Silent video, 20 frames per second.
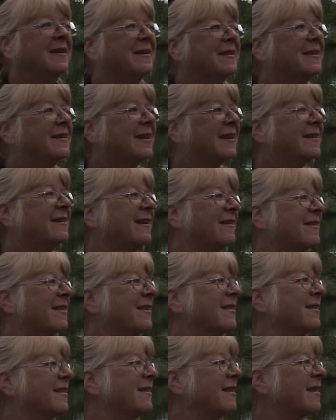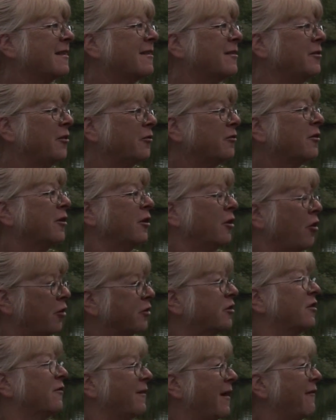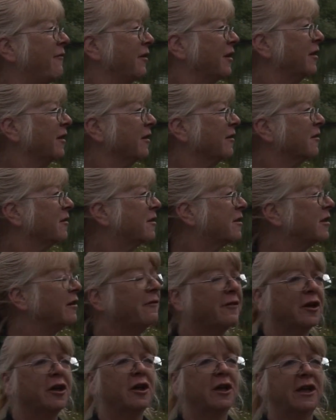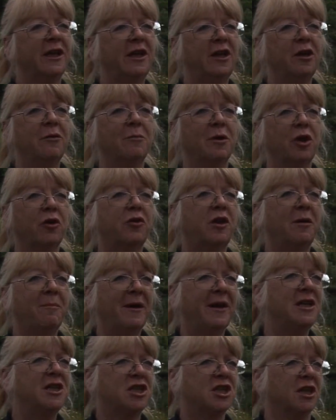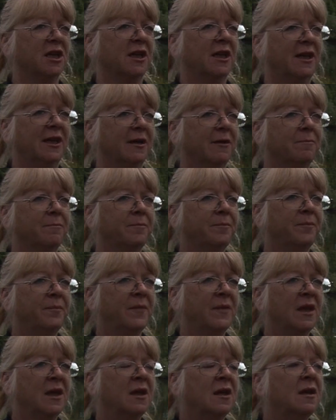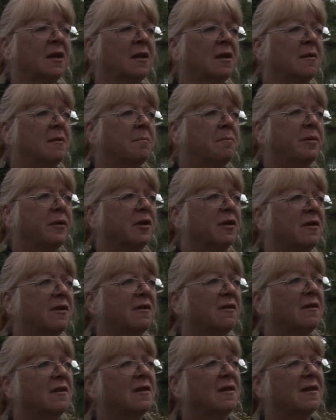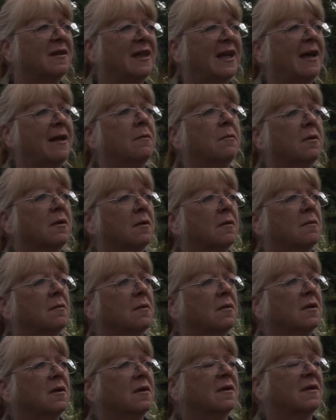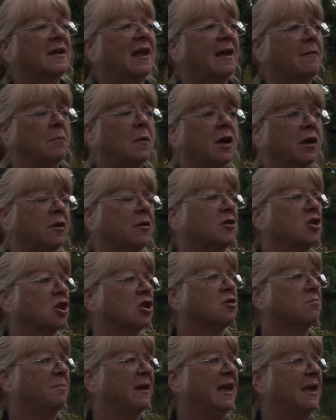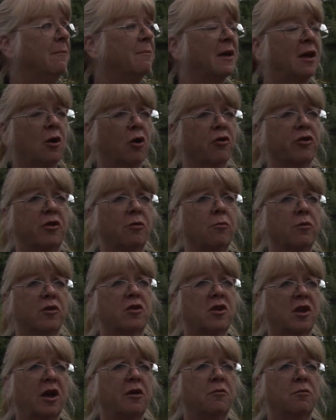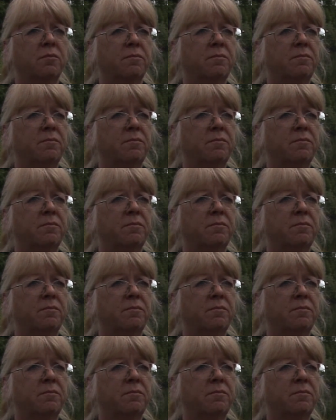There's not a lot of evidence of early human occupation here, but that might just be because it was so